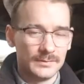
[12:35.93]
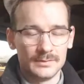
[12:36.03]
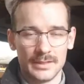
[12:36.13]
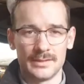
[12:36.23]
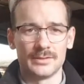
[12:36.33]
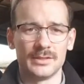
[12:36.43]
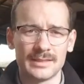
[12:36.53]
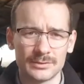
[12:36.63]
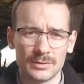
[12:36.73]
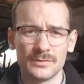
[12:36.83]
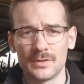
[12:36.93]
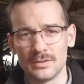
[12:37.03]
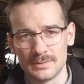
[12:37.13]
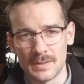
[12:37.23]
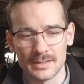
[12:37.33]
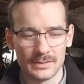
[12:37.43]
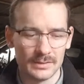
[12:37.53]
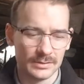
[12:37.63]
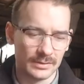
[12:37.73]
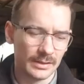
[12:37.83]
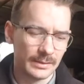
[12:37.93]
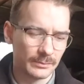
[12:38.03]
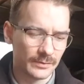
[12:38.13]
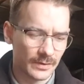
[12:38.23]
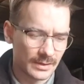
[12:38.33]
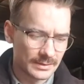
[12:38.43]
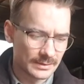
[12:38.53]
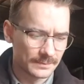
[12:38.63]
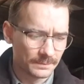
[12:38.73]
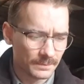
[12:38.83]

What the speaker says: yeah, so that sort of goes back into the improvising.